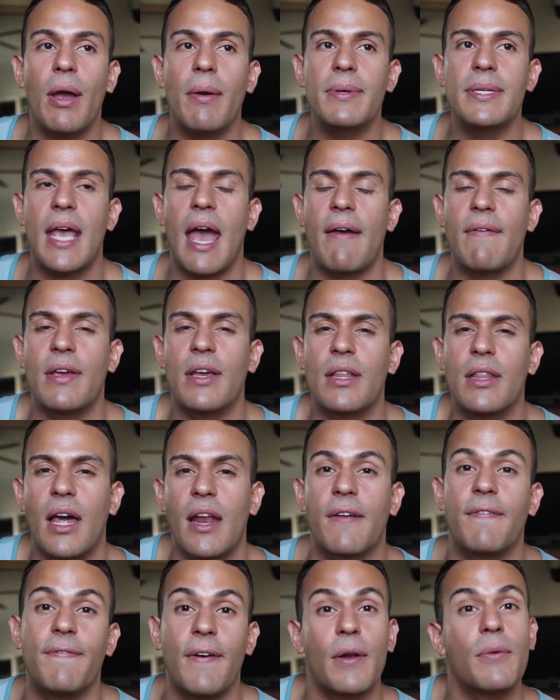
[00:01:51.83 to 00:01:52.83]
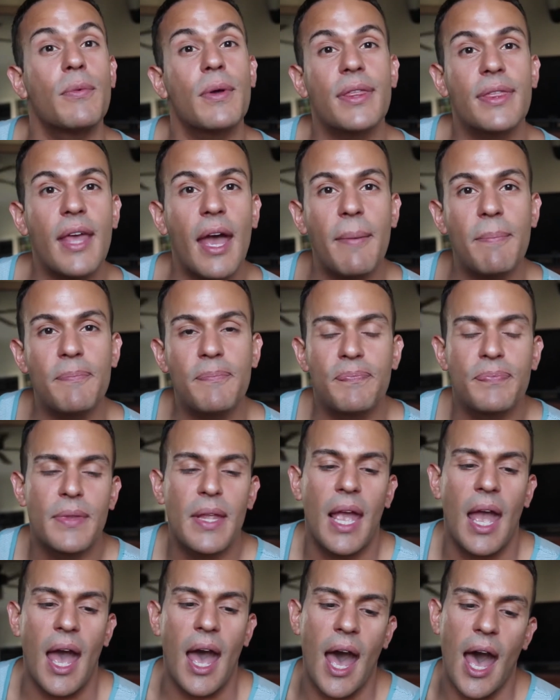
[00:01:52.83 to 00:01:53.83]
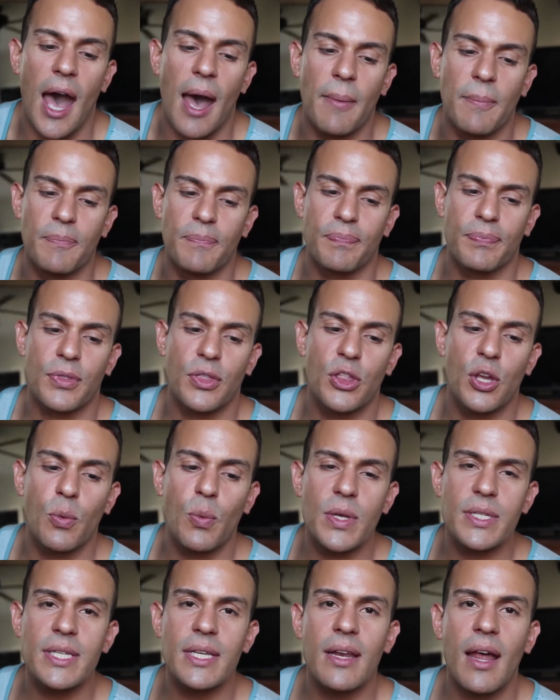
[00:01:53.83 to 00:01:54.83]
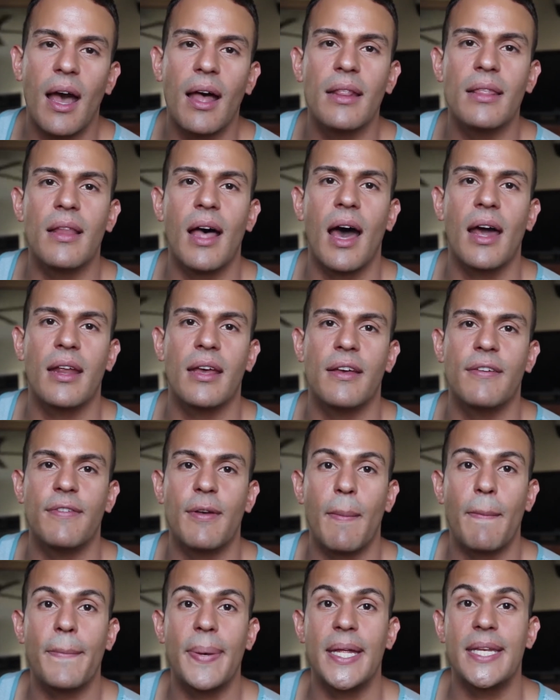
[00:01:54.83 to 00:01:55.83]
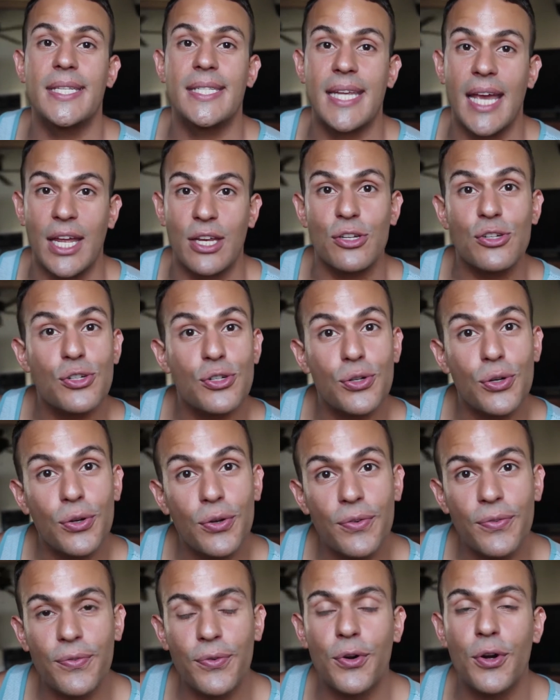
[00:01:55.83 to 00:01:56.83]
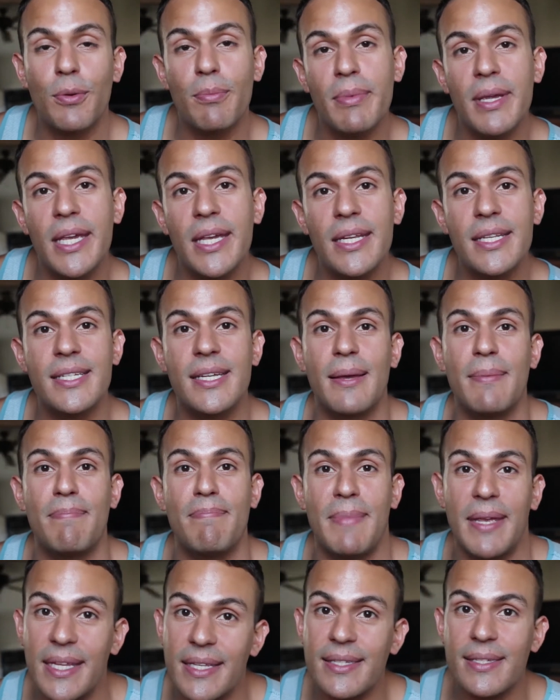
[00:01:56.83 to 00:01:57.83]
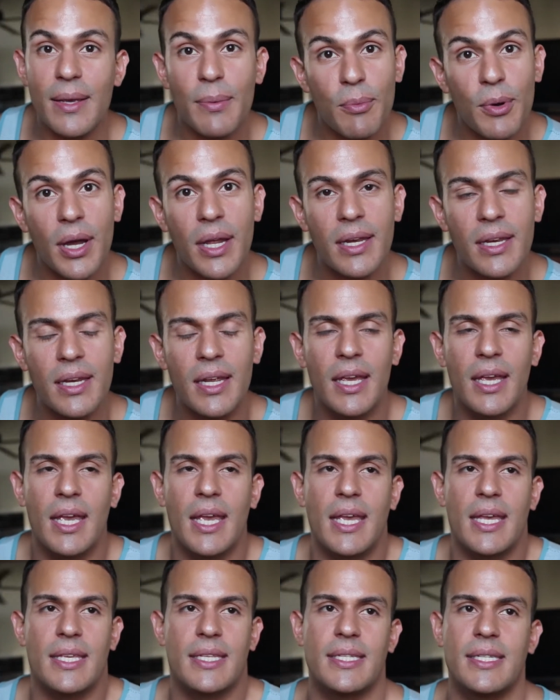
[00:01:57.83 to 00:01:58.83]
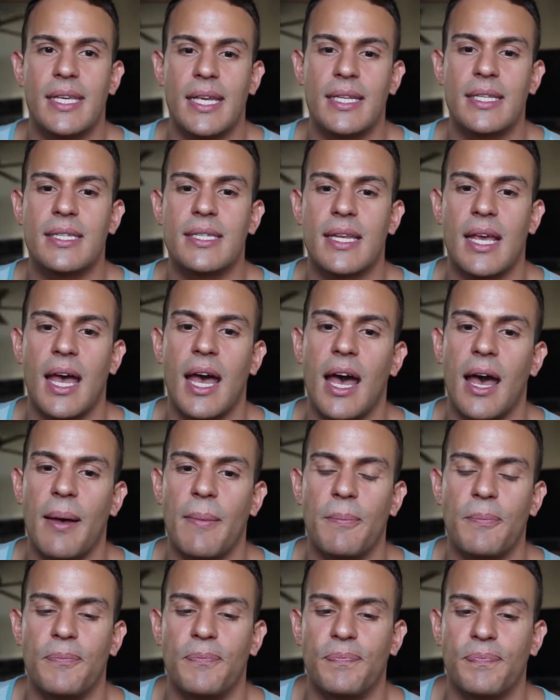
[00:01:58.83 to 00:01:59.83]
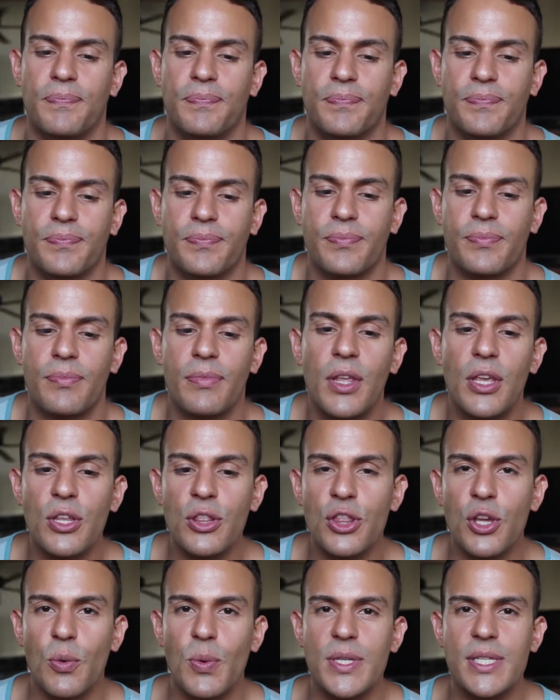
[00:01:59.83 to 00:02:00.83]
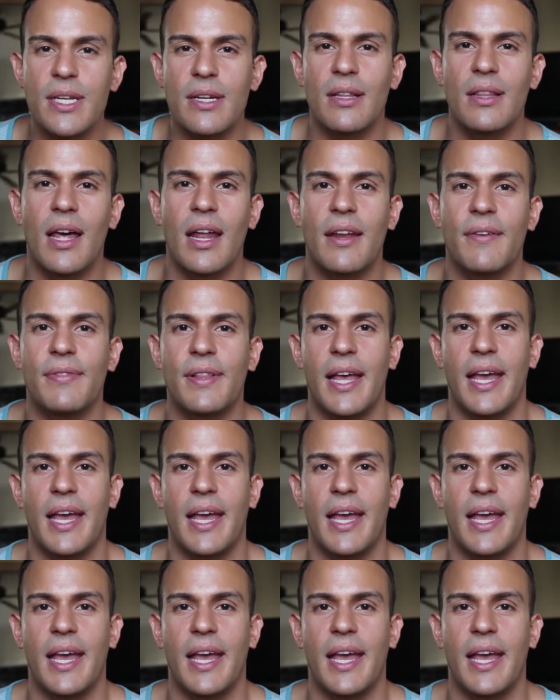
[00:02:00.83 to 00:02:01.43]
I was having a lot of fun with them, there wasn't a lot of potential for me to meet someone, since there wasn't a lot of